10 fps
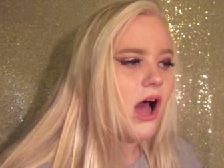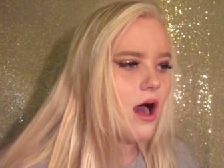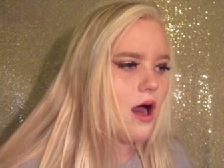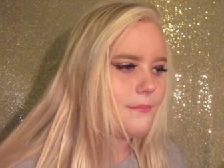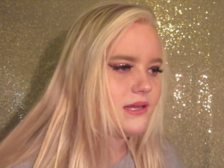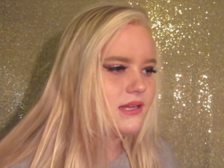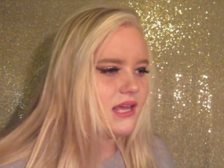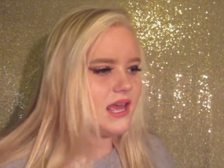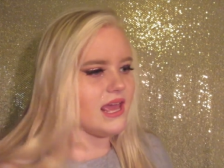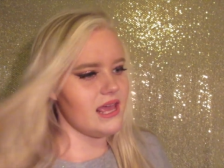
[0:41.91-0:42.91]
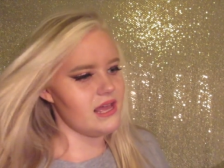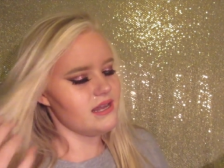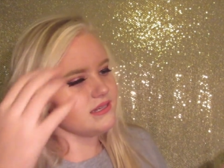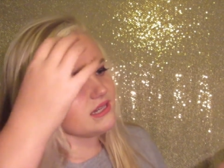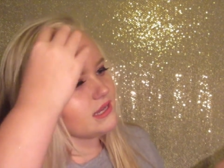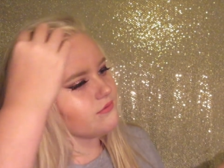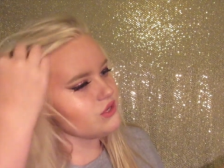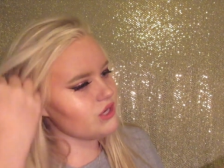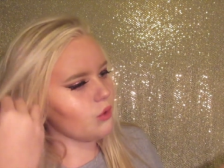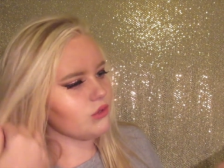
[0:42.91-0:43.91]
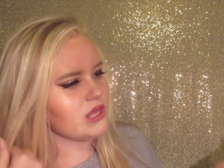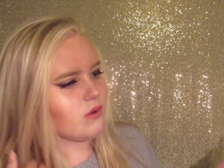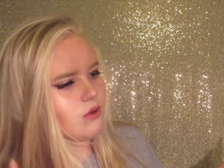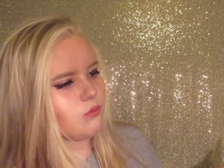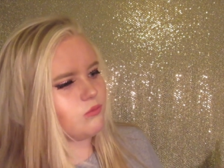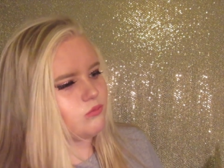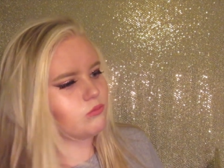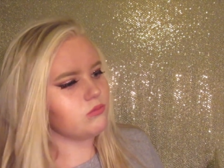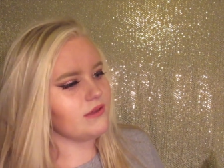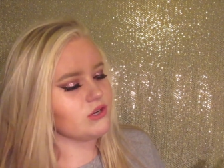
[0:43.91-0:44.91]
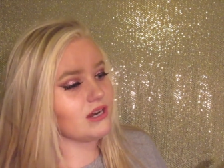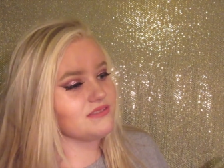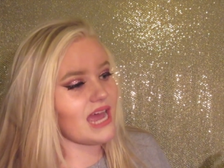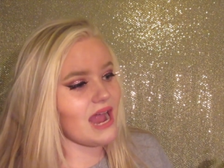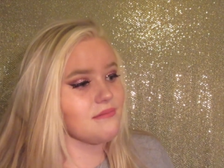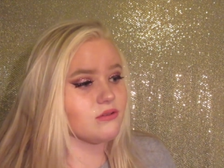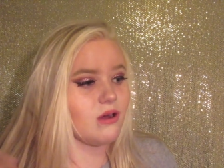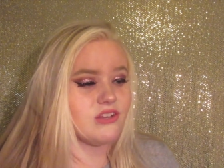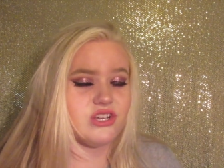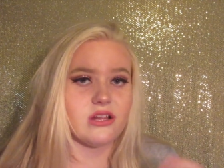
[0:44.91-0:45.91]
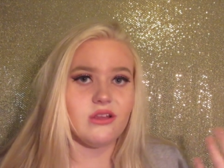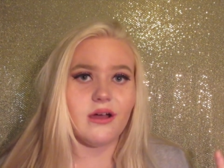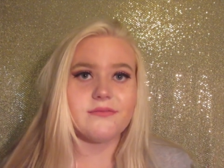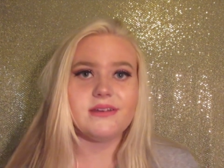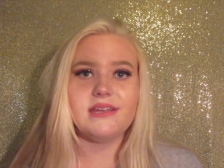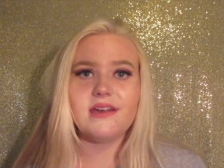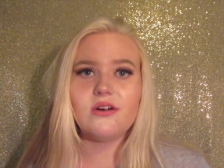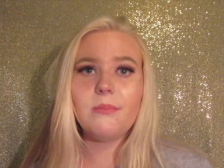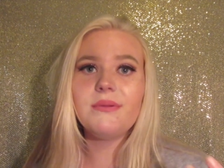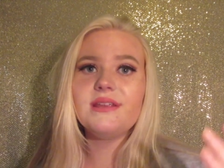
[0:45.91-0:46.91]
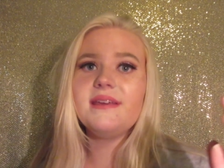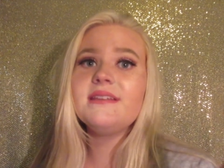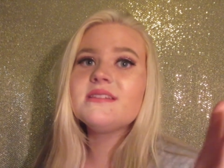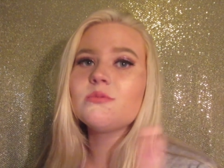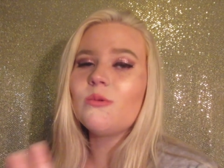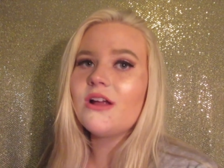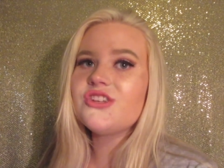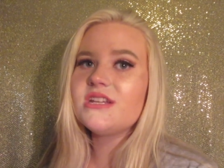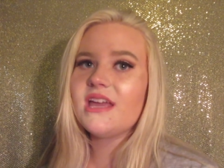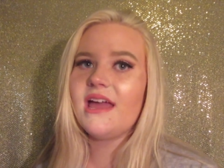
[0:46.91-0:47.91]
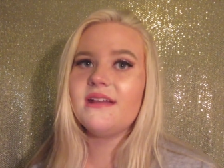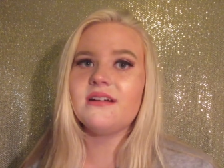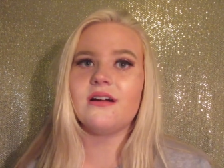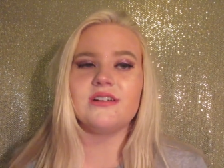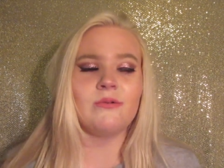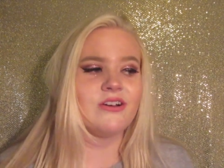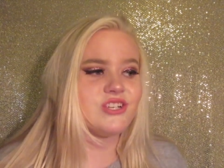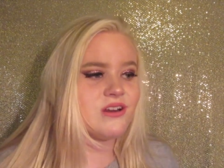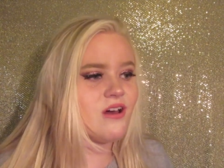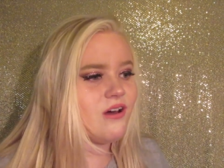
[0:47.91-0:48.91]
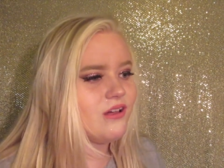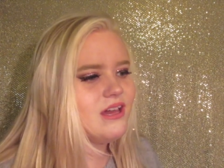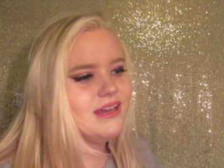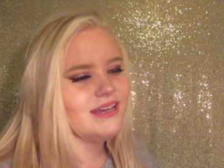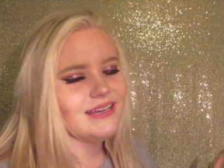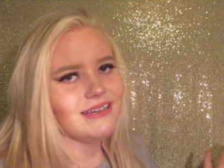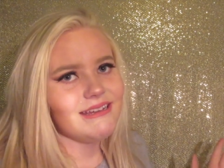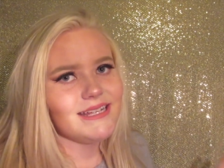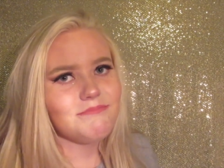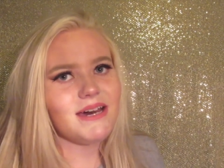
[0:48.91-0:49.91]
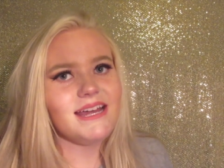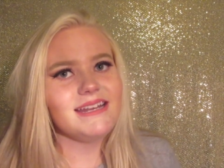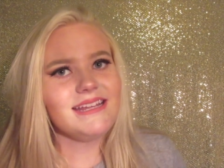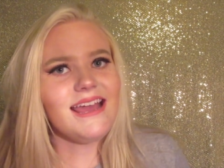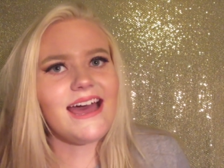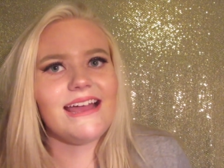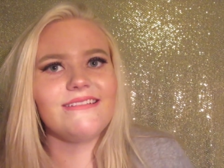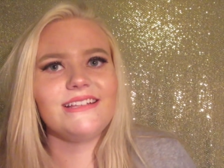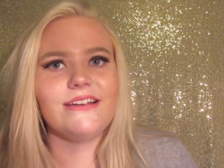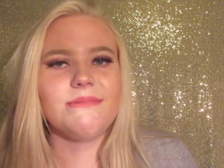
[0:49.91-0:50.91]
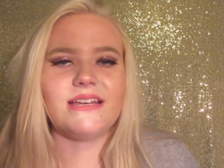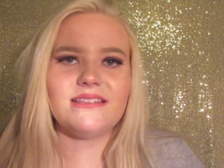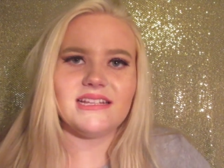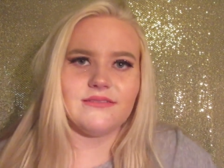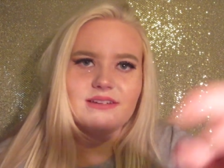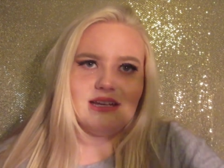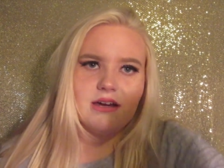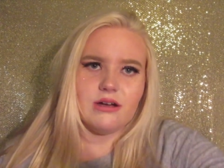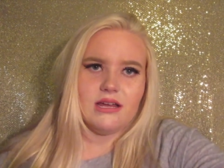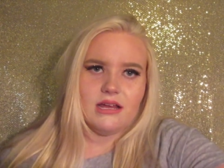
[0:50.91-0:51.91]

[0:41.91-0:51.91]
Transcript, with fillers: Um, and if you don't really want to, if you don't have time to watch like a long video, please watch it again or don't watch it at all. But yeah, I really hope you guys like the video.